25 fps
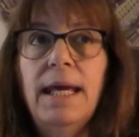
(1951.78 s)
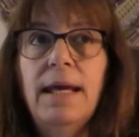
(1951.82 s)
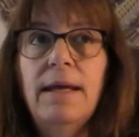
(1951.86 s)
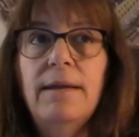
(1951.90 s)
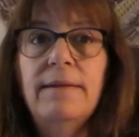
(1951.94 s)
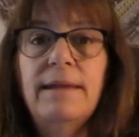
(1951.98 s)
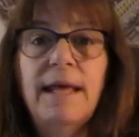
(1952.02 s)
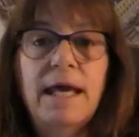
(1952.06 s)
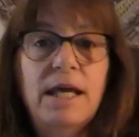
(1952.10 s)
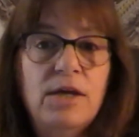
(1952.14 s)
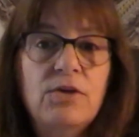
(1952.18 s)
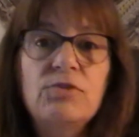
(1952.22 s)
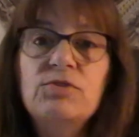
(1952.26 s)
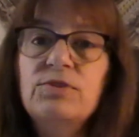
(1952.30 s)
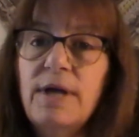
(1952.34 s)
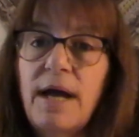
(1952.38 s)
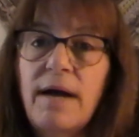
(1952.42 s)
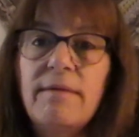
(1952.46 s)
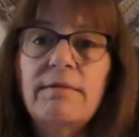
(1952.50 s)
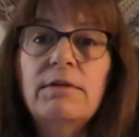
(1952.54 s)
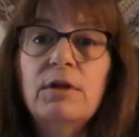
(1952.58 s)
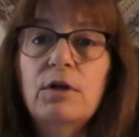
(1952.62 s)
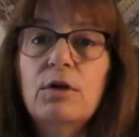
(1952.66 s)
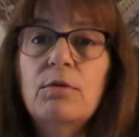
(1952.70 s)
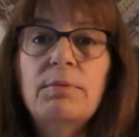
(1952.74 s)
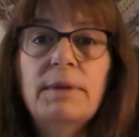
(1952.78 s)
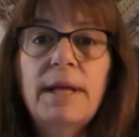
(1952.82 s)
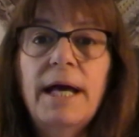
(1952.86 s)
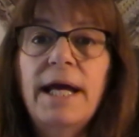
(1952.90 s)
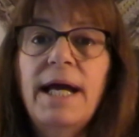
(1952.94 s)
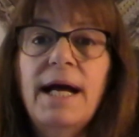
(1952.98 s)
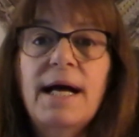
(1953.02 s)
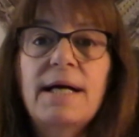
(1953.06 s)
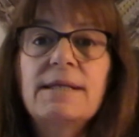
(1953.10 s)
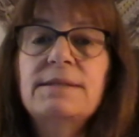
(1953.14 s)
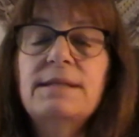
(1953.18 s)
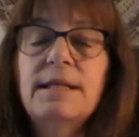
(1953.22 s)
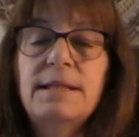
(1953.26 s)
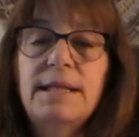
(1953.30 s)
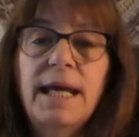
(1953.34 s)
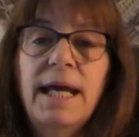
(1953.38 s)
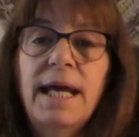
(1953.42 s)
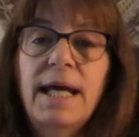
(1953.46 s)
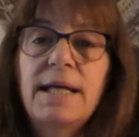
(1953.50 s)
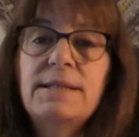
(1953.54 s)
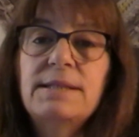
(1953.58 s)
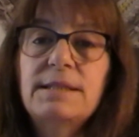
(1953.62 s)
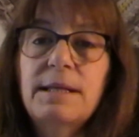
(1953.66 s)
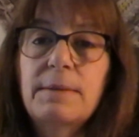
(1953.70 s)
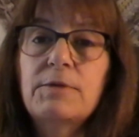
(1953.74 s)
They used to have a little playhouse that they
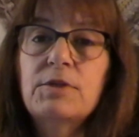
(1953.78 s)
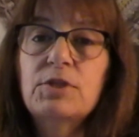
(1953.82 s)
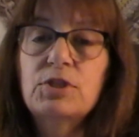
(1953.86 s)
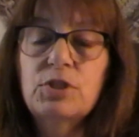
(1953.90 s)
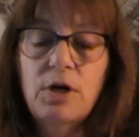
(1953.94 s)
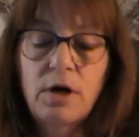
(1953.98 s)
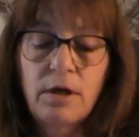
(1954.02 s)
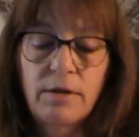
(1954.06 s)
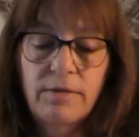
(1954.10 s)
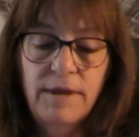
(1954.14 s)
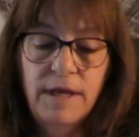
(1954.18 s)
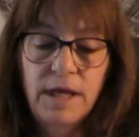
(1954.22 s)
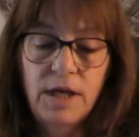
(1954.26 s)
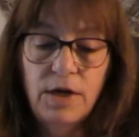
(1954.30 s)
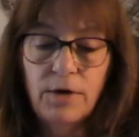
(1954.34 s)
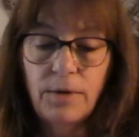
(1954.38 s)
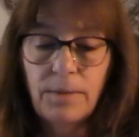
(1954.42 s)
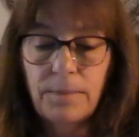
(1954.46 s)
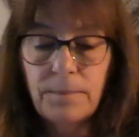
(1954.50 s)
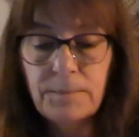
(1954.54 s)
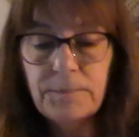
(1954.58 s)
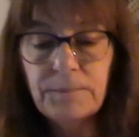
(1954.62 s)
had summer stock theater,